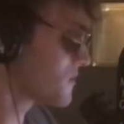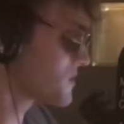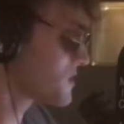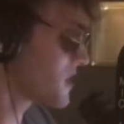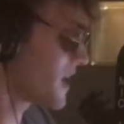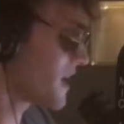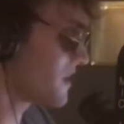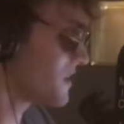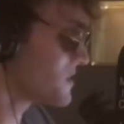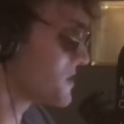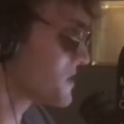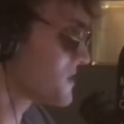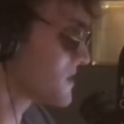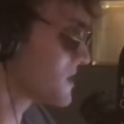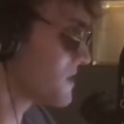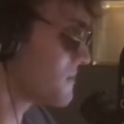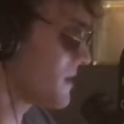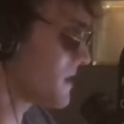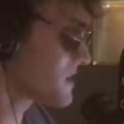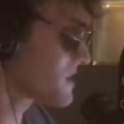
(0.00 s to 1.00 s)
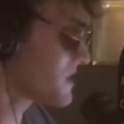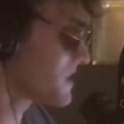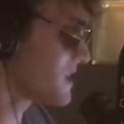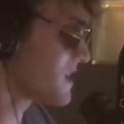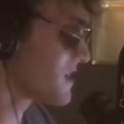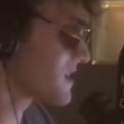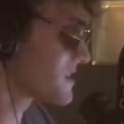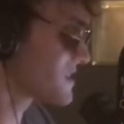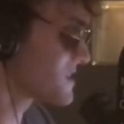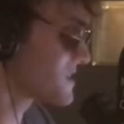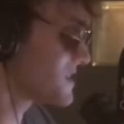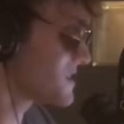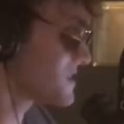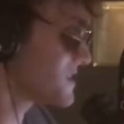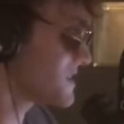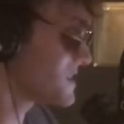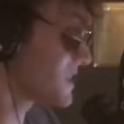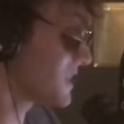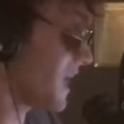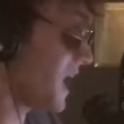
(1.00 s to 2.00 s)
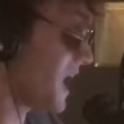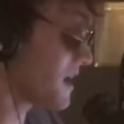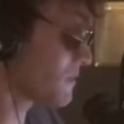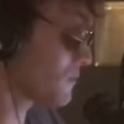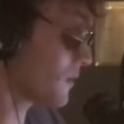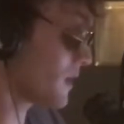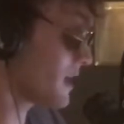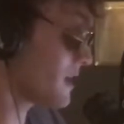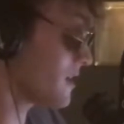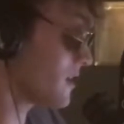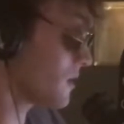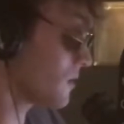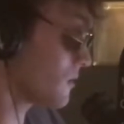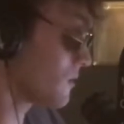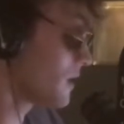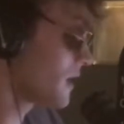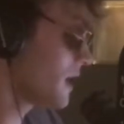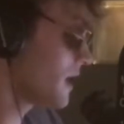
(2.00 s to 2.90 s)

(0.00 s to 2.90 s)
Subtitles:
of silence isn't the best thing, since this is live radio.